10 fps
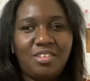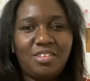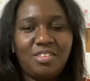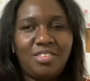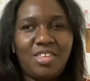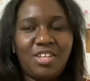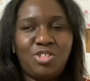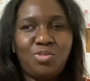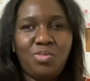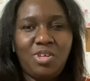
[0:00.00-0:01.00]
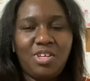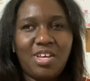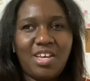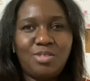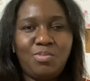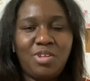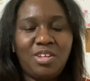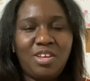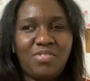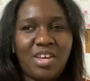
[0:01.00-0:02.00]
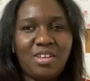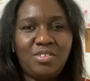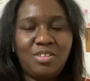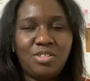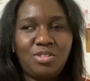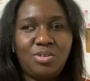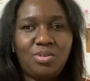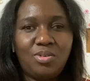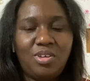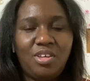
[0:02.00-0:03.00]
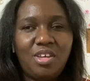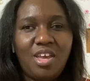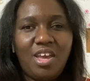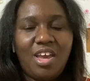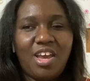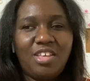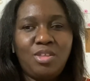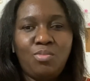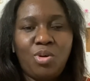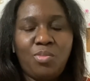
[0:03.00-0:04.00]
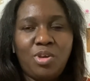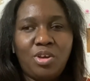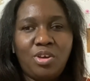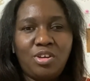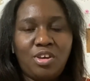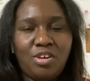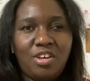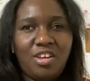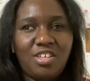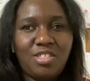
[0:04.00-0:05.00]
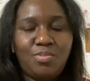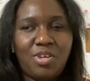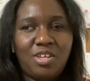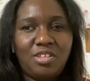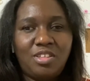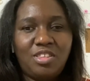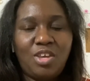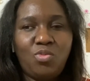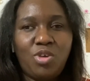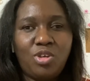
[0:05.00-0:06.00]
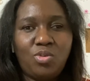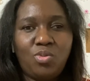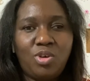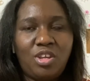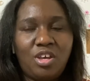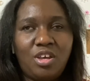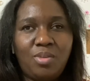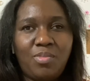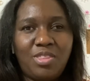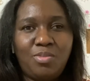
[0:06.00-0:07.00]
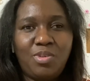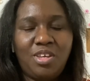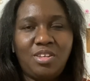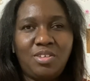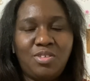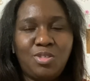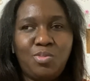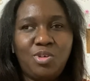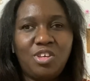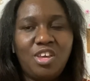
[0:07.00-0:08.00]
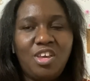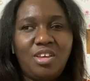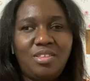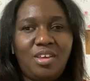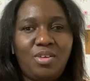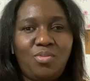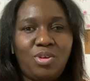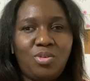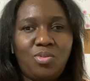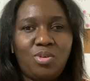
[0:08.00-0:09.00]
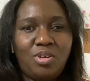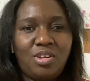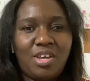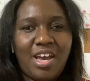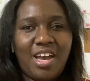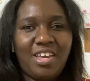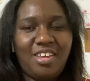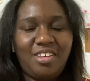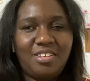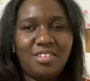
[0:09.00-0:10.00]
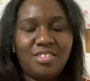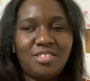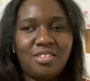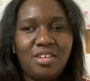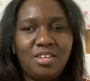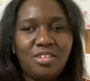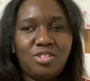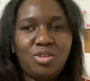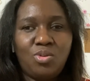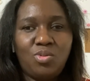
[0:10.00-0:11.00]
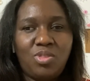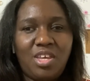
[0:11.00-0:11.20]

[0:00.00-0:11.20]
that Jamaica has been left out of this story. At the moment, her and her husband, they went on, at the beginning of this book, they went on hiatus. So they